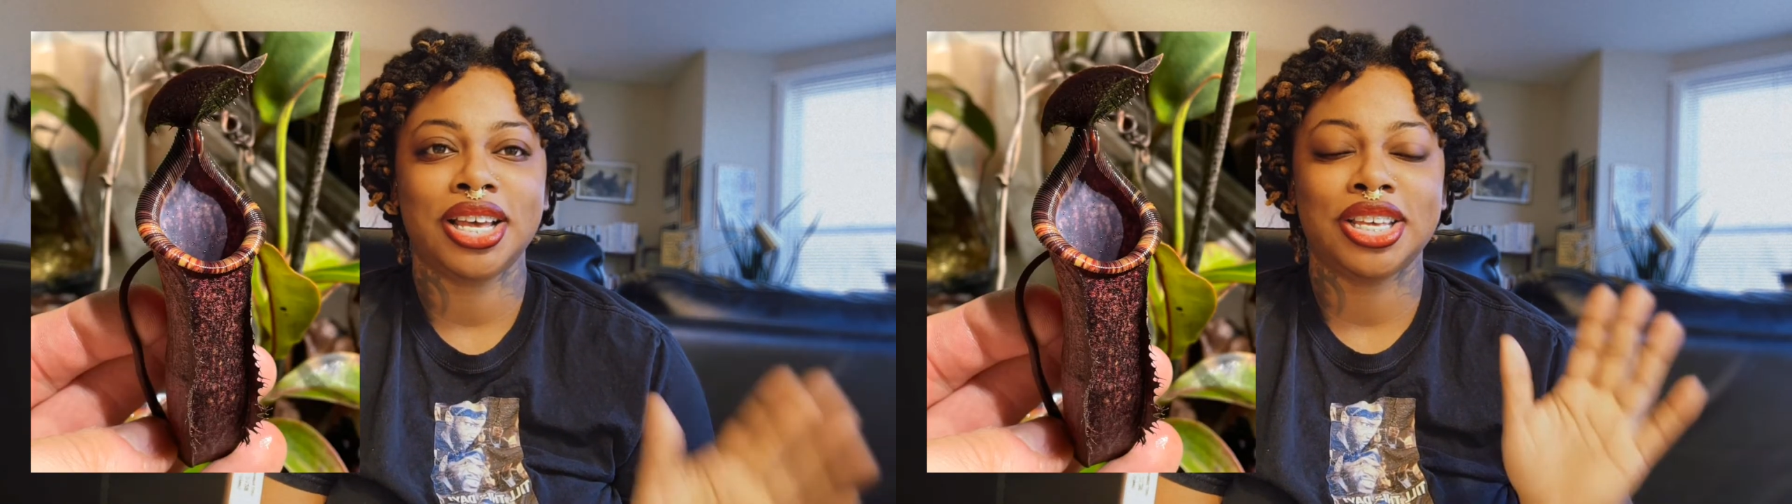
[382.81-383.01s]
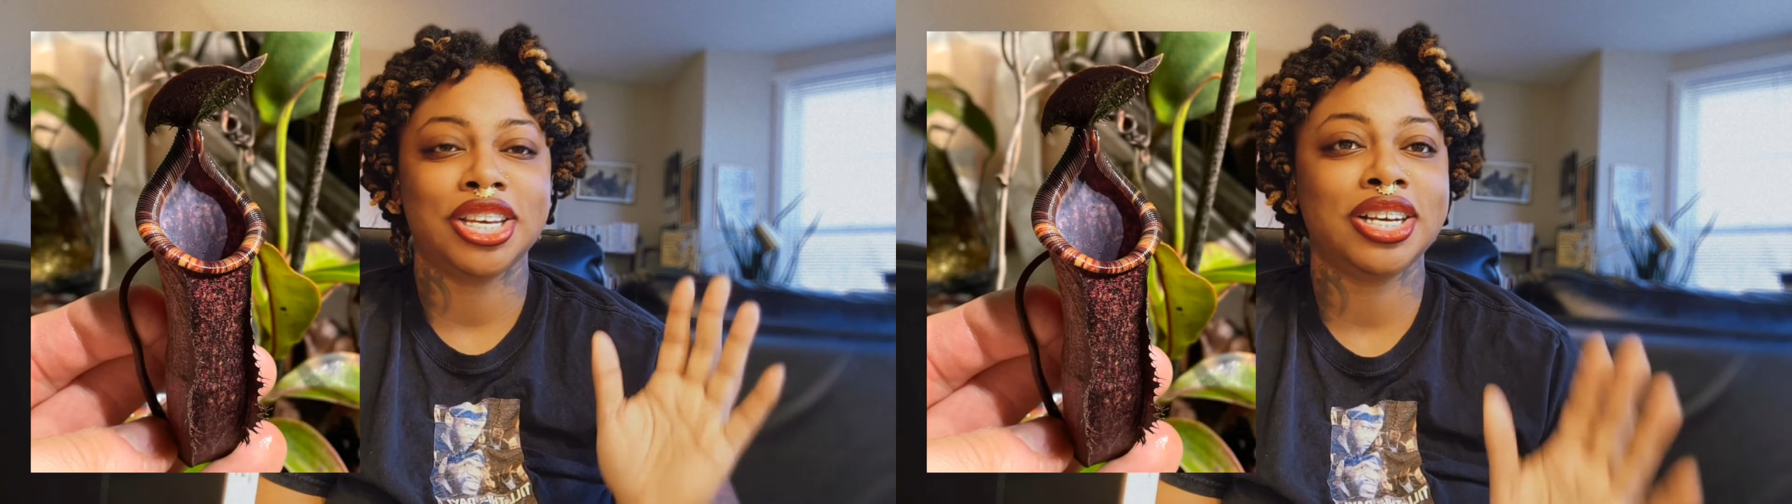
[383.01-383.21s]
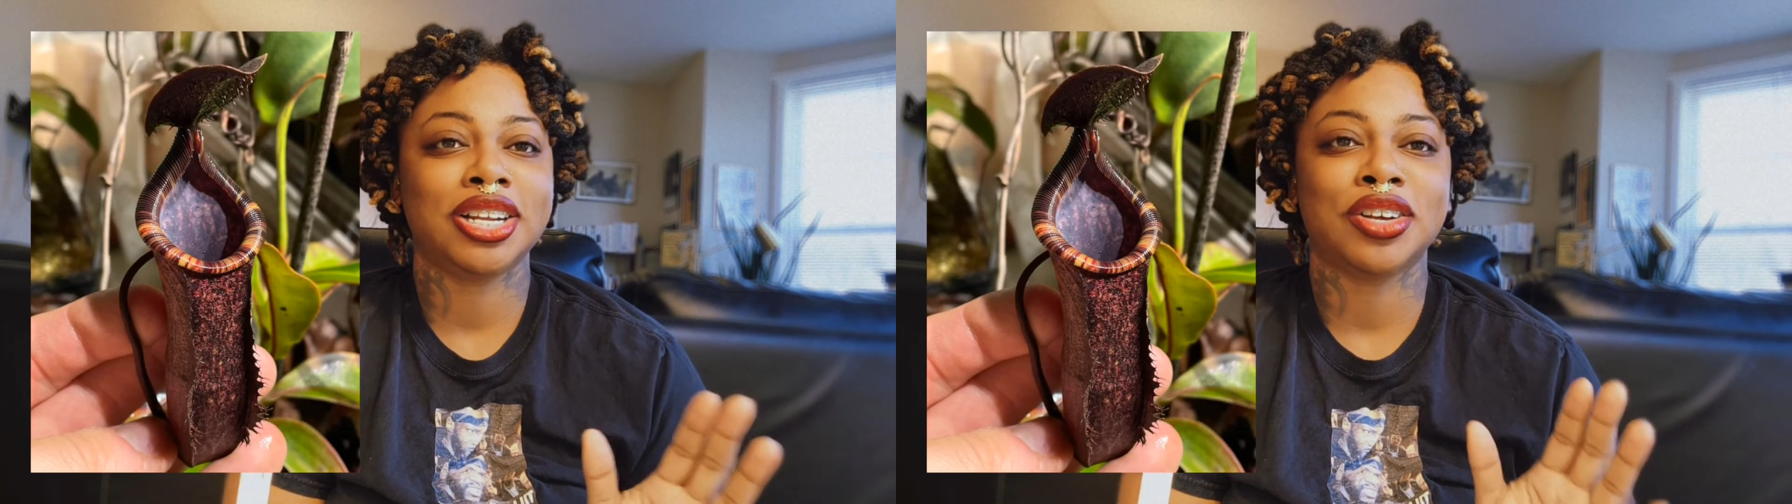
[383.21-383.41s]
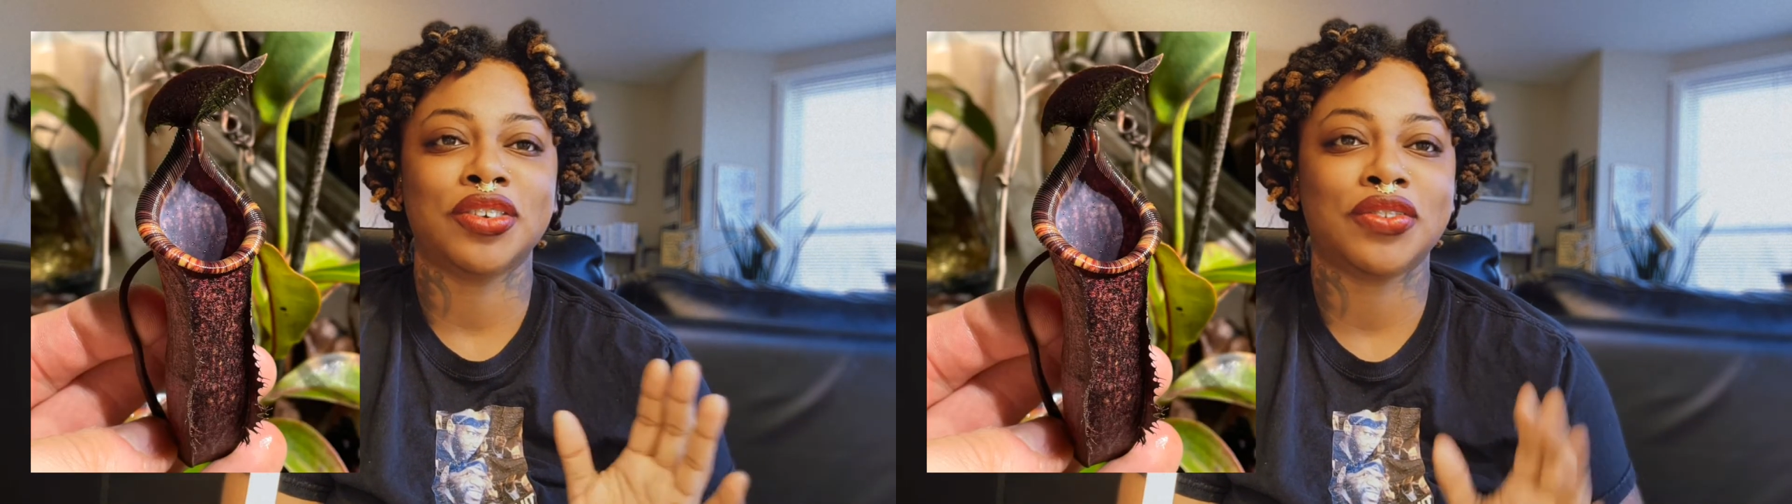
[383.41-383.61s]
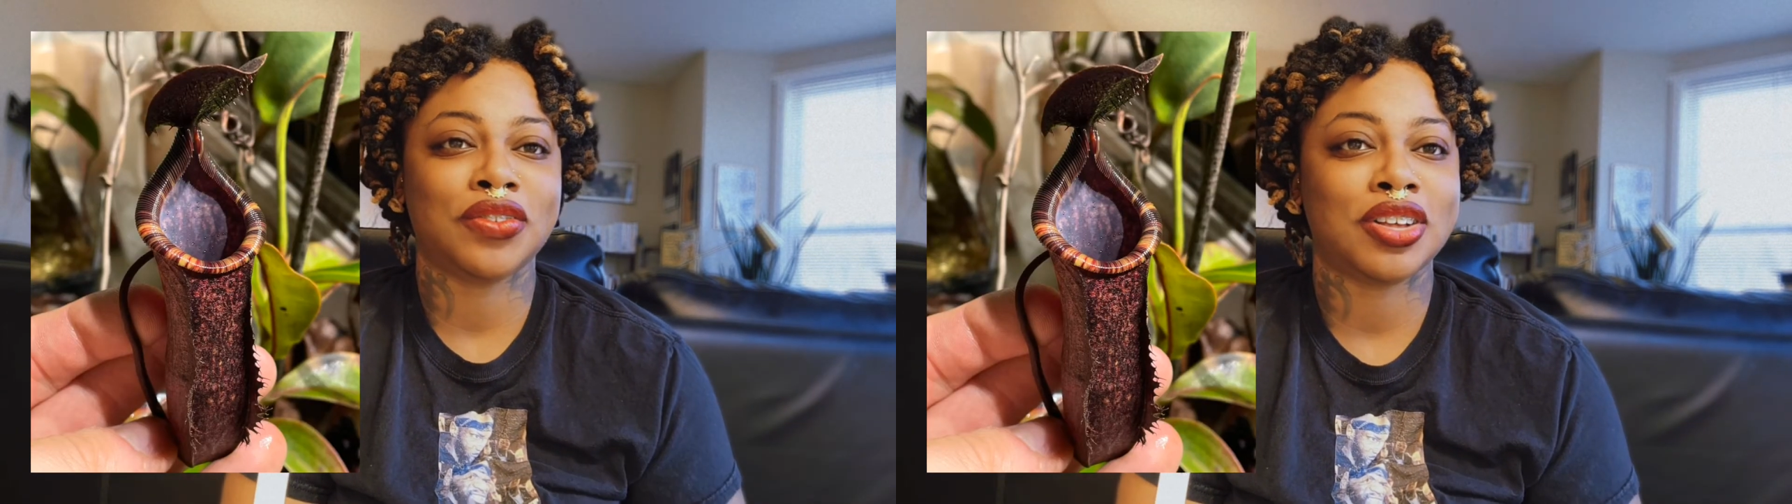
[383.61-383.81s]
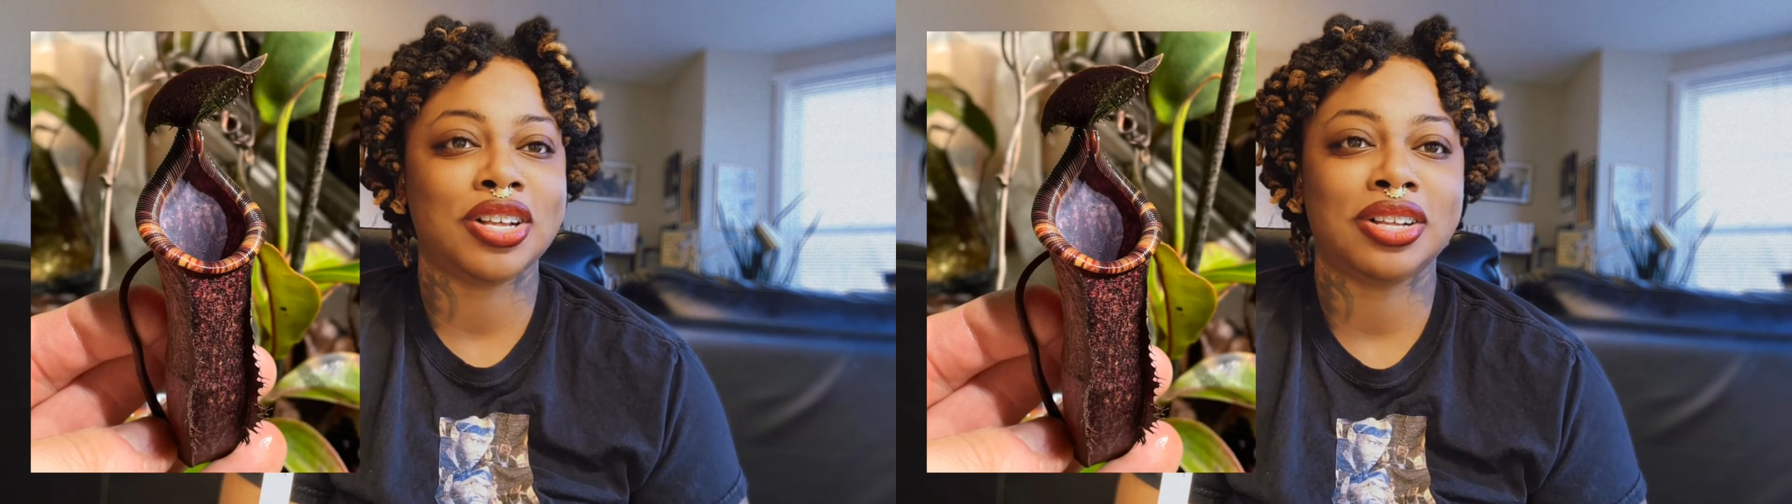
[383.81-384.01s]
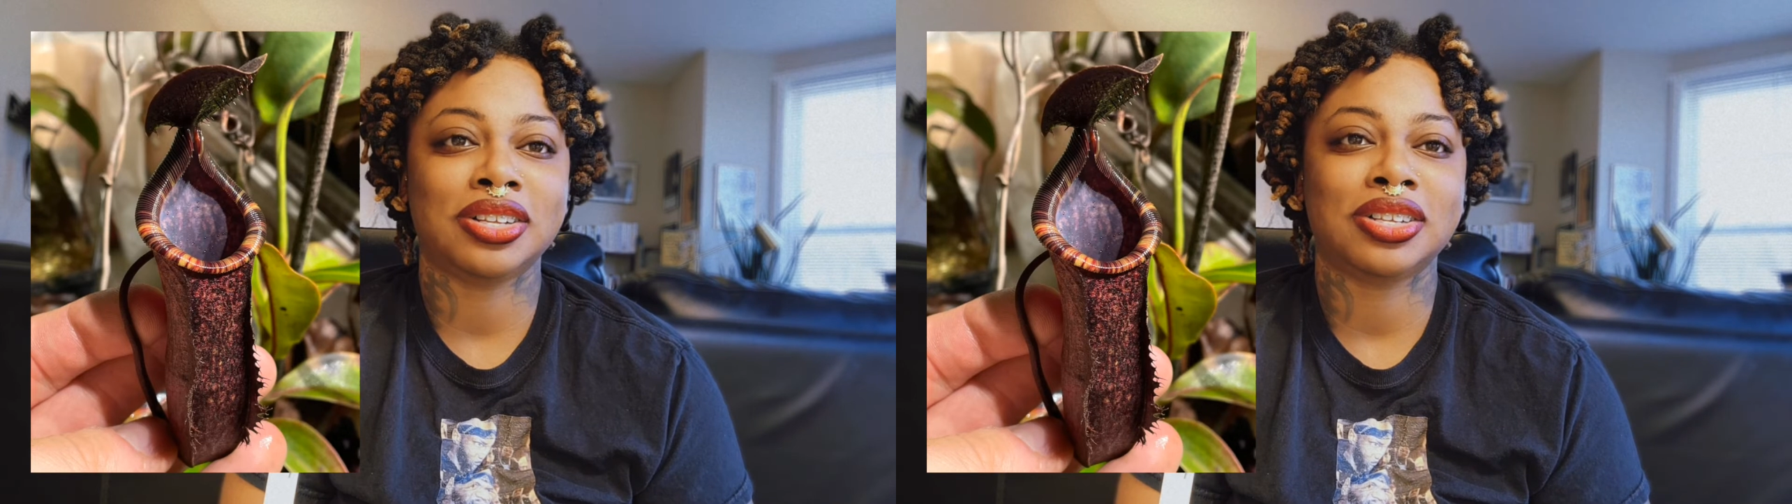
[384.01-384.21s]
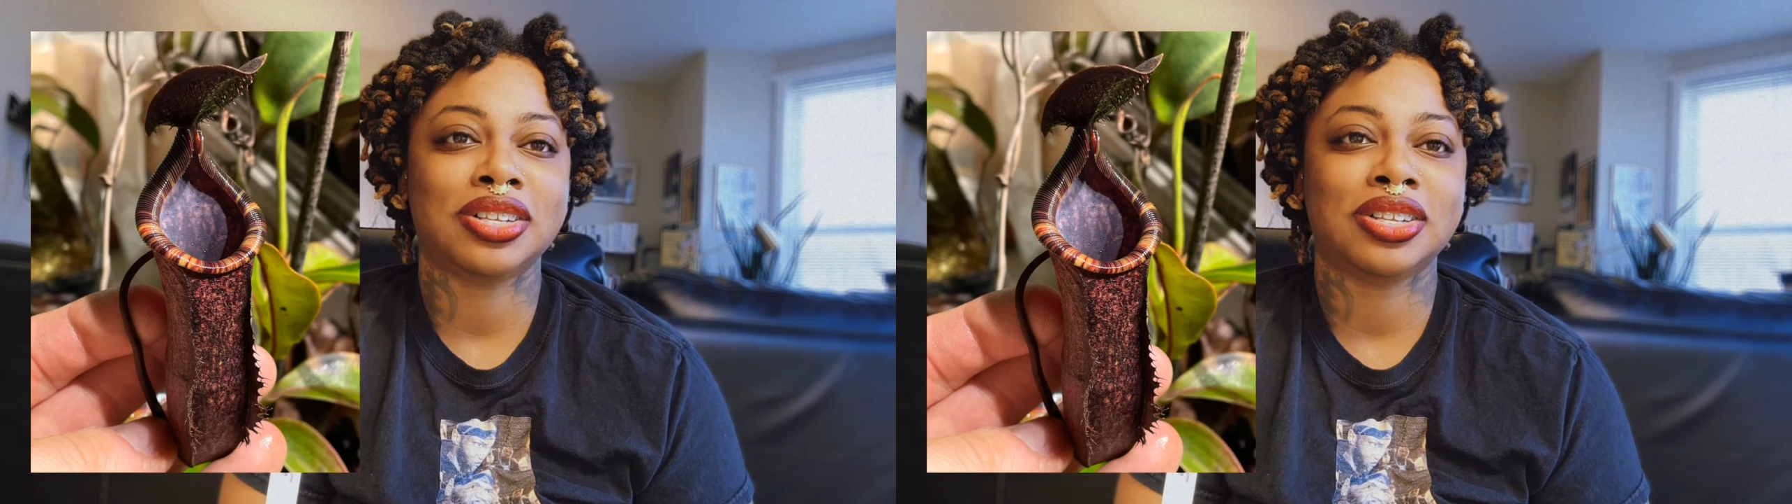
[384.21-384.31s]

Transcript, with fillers: You're going to fall